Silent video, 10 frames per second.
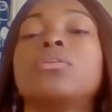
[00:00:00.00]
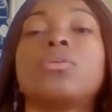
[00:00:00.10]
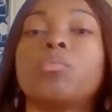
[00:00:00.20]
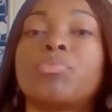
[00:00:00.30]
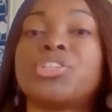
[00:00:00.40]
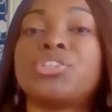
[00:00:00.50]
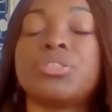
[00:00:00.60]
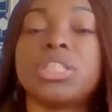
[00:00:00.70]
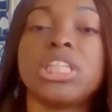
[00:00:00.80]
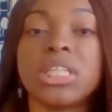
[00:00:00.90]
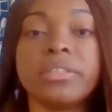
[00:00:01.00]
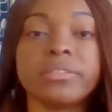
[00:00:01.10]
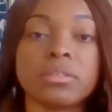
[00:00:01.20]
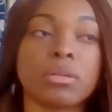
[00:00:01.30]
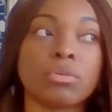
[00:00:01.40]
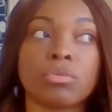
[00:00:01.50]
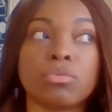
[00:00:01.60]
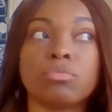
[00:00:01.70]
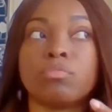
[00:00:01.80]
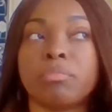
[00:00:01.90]
go brush your teeth, go
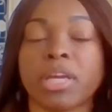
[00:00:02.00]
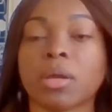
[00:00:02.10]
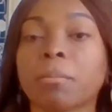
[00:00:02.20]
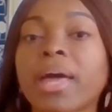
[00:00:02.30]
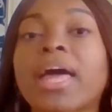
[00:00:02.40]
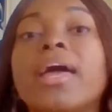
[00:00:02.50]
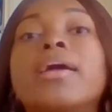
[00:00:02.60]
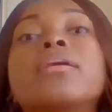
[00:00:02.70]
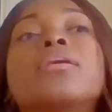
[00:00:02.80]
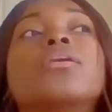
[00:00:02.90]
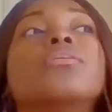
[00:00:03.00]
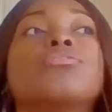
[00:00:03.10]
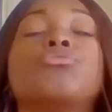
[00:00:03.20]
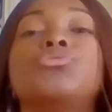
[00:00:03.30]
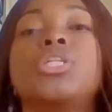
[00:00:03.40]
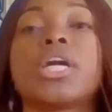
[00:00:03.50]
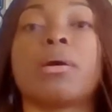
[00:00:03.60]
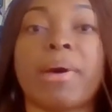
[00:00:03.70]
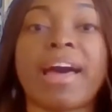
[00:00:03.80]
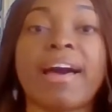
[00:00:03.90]
make your bed, go take
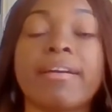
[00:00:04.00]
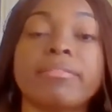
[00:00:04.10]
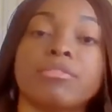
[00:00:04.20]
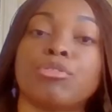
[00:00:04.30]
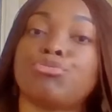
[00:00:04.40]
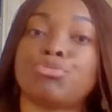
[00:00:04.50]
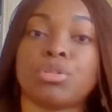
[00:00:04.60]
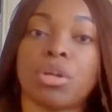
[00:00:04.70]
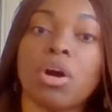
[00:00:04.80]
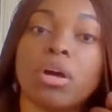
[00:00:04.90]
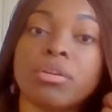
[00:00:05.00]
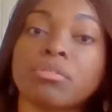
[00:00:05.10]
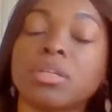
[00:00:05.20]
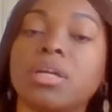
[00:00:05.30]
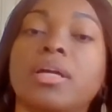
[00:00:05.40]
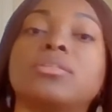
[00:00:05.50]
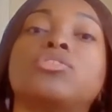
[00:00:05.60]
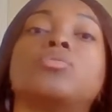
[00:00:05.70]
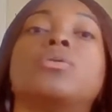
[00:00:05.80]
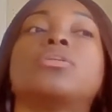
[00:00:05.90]
a bath, go do a laundry, and
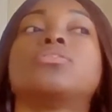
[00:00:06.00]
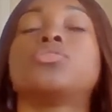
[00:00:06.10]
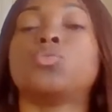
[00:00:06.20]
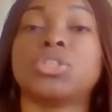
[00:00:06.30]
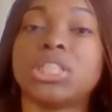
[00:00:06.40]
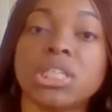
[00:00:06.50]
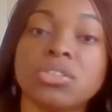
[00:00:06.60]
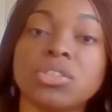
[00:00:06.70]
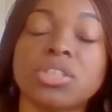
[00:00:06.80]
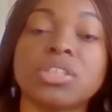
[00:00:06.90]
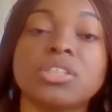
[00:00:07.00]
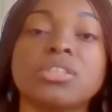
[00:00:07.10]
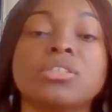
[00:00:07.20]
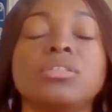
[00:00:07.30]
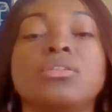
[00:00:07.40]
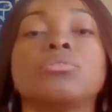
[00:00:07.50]
so on. Do the dishes,